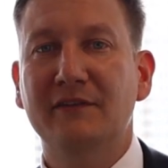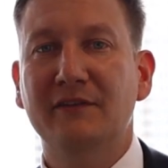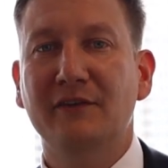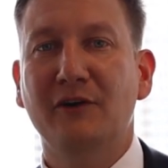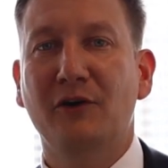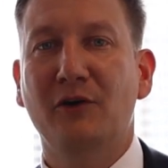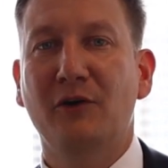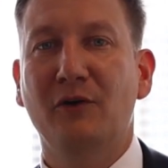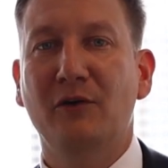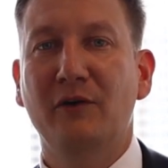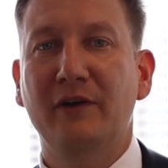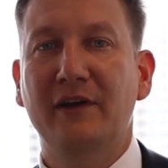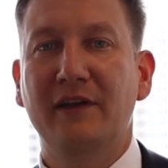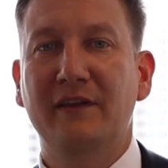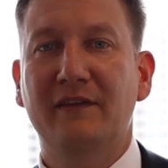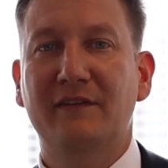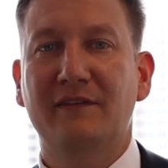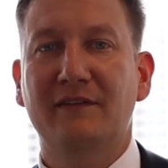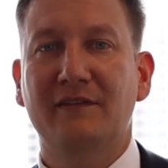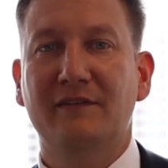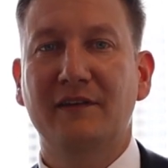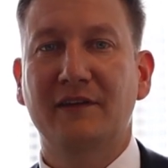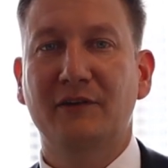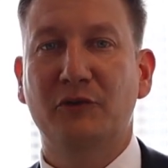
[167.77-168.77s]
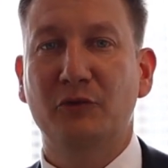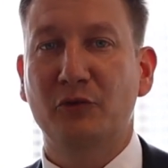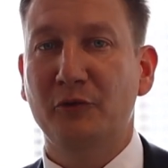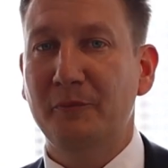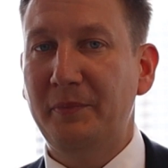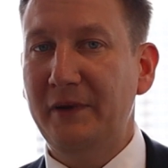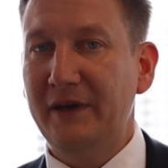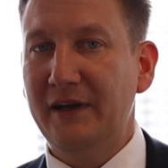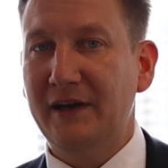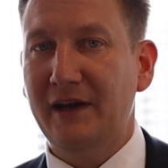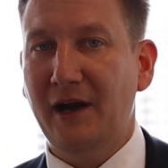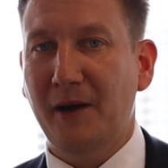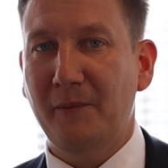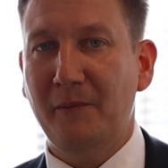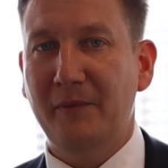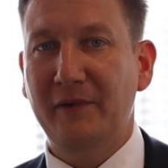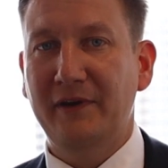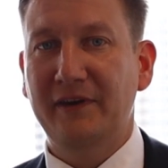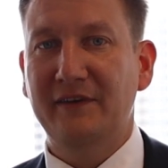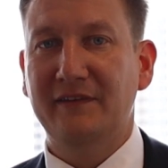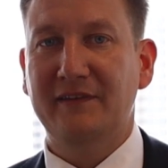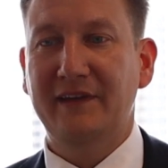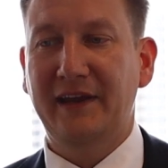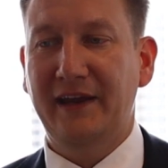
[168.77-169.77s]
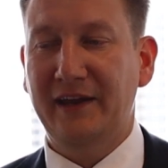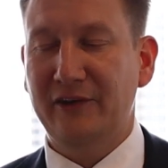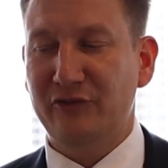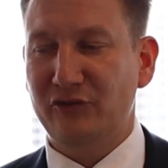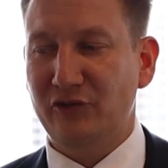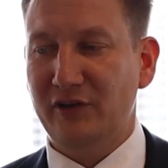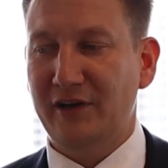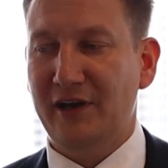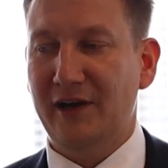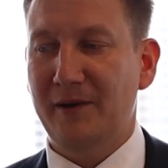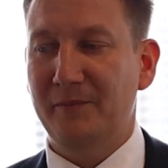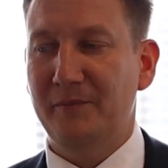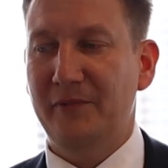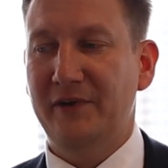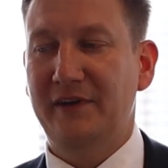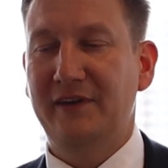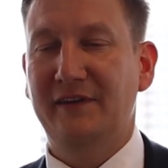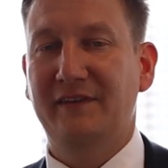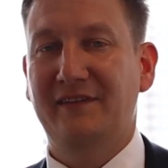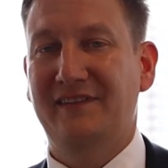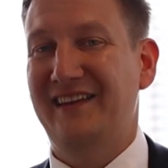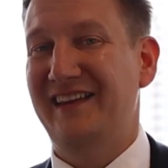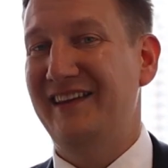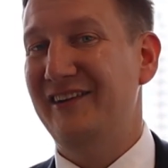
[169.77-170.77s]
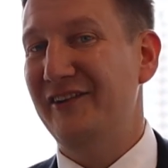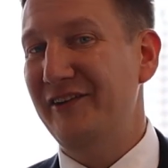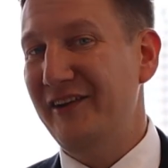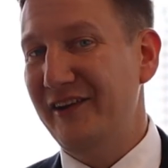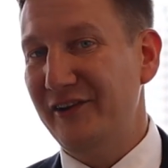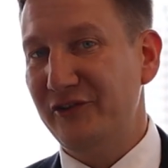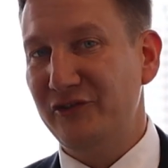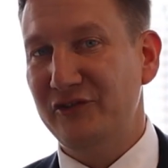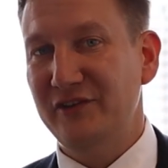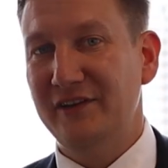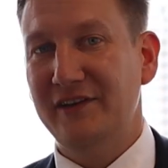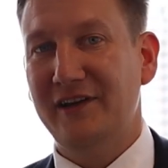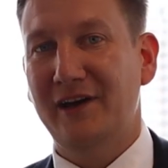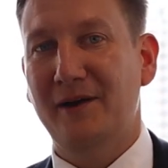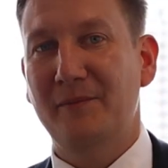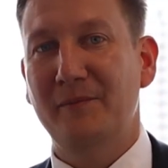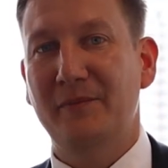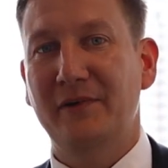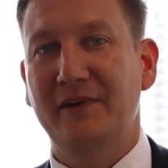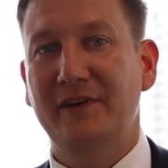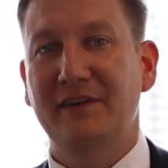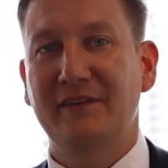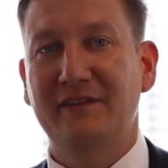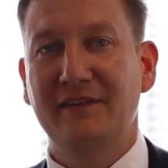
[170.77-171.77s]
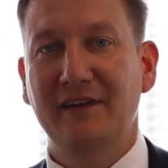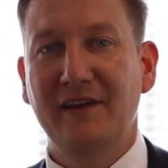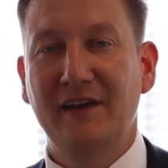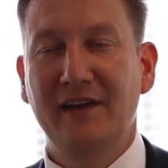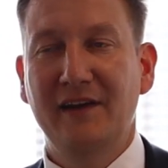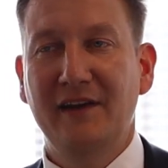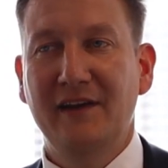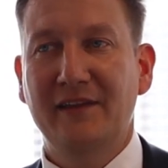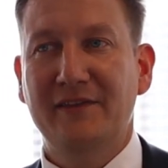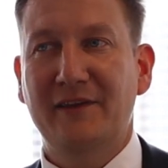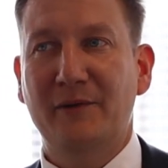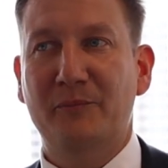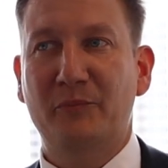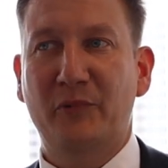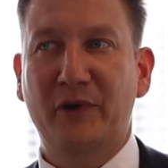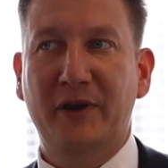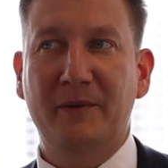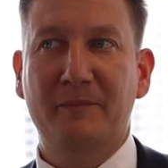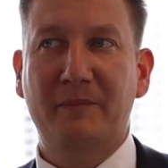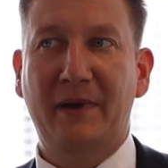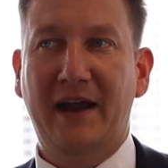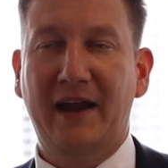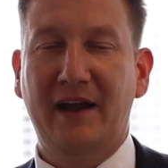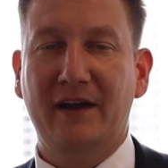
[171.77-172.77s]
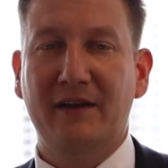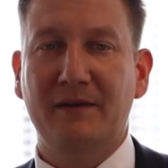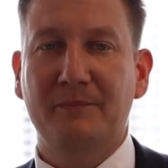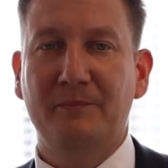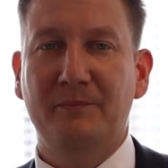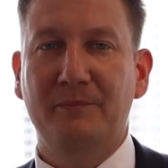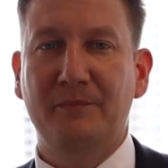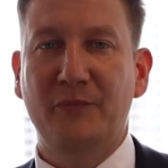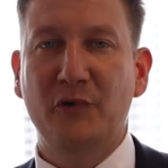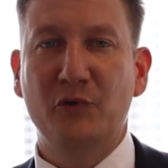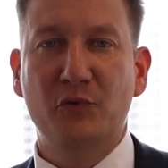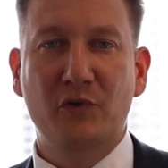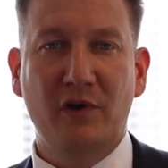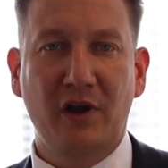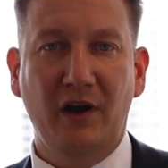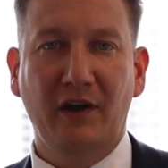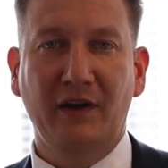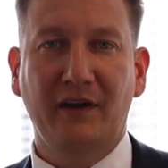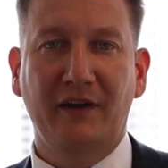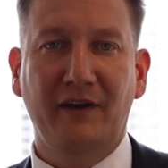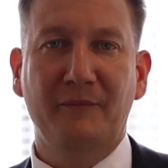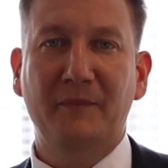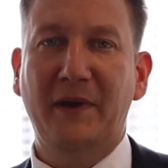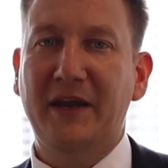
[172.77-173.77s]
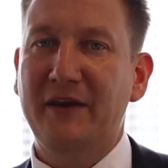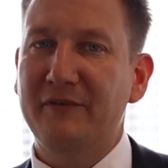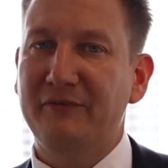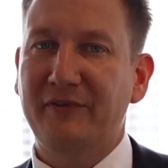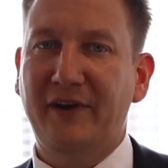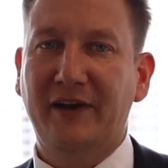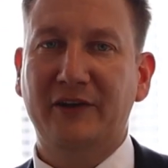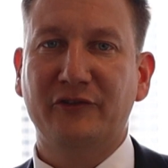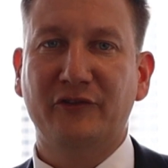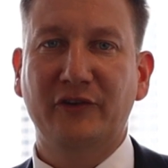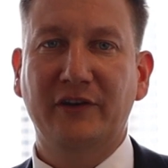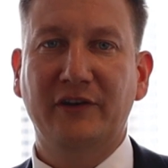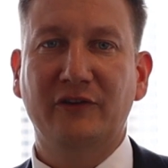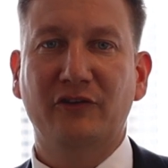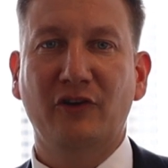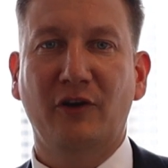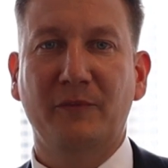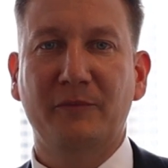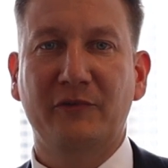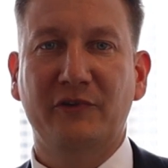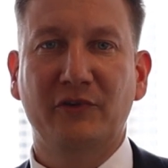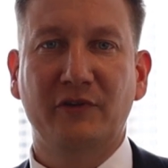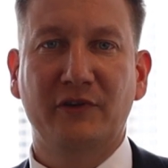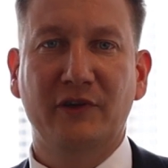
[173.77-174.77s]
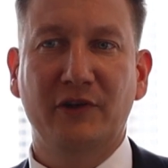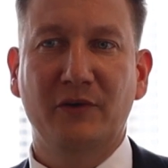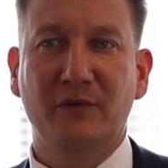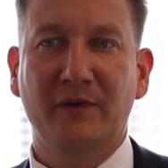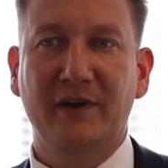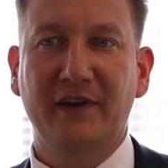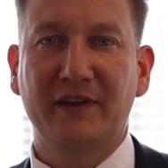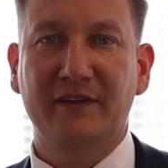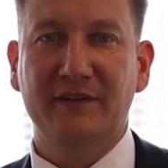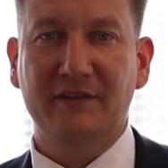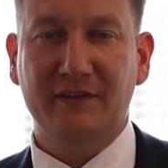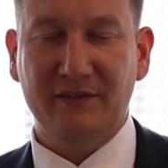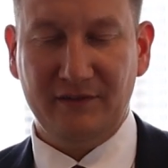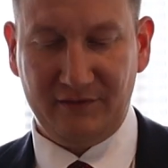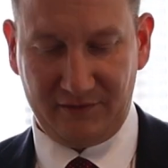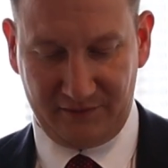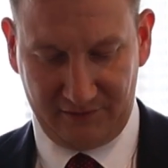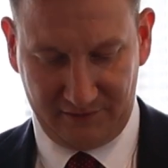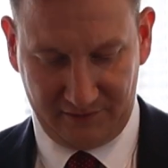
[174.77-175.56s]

So it's the European companies, the Asian companies, the international companies that bring back blue-collar and manufacturing jobs to the US.